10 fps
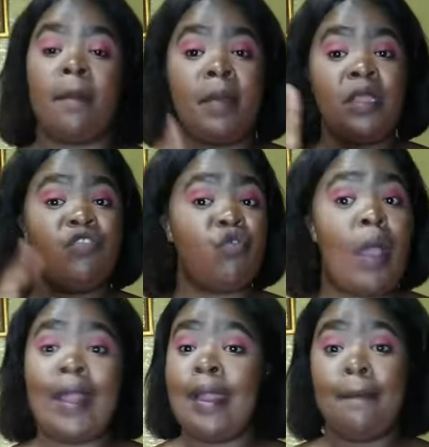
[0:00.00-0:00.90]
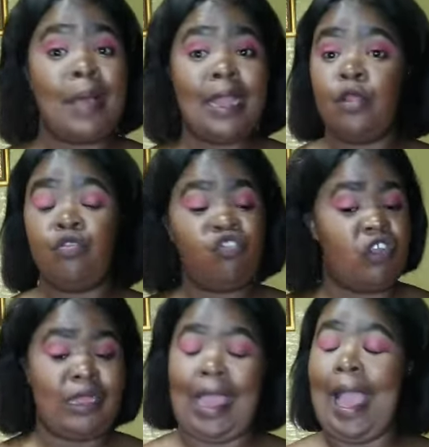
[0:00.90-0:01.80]
Mind you, I'm not my little
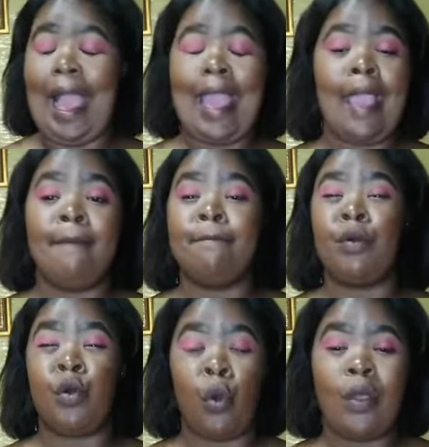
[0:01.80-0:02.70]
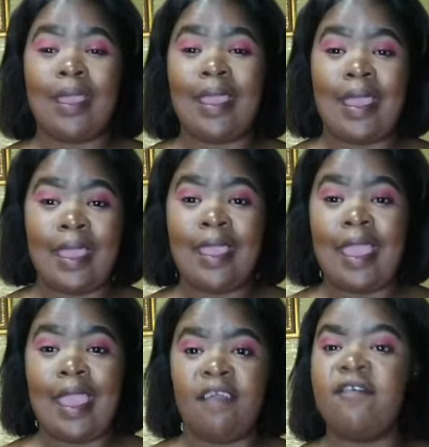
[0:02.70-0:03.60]
chick. I am broke
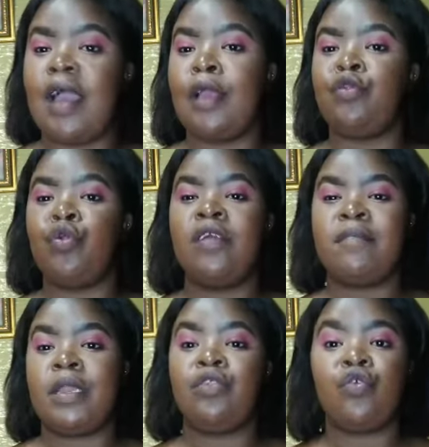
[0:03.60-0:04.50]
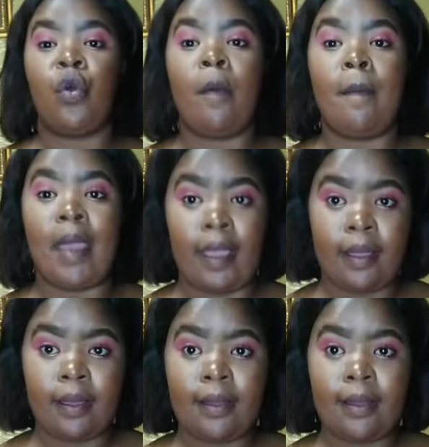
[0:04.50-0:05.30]
AF. I don't have money to go back.